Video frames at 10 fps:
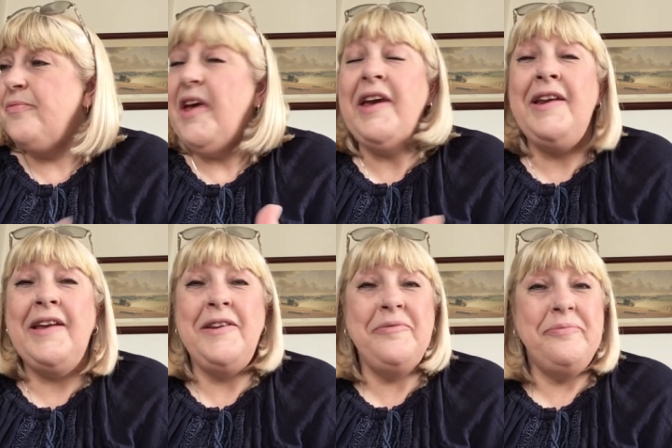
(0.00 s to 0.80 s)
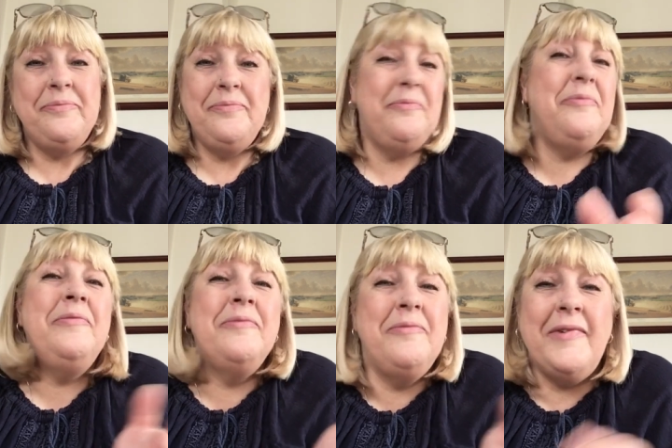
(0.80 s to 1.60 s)
healing,
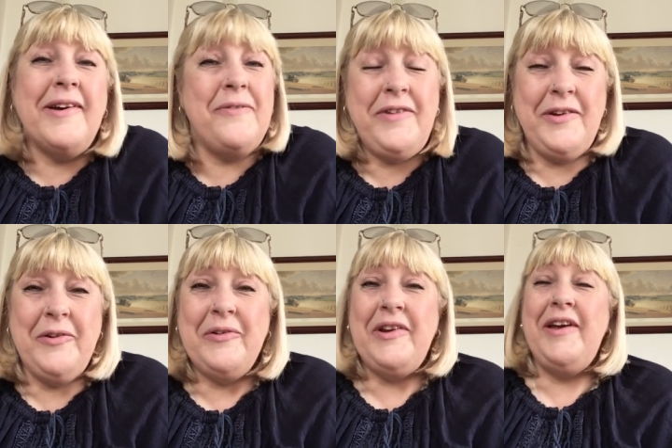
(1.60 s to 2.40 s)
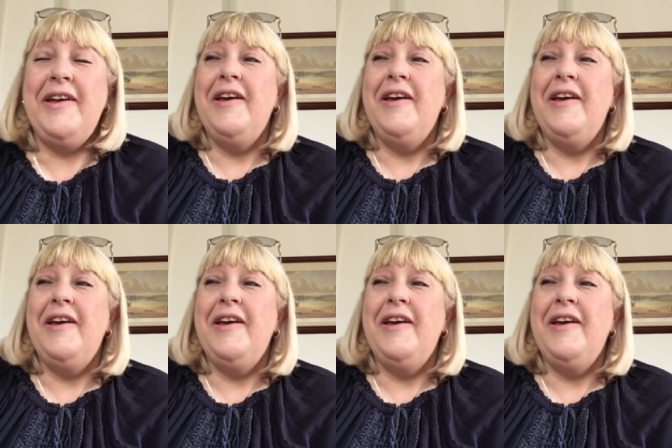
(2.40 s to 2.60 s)
whatever you call it.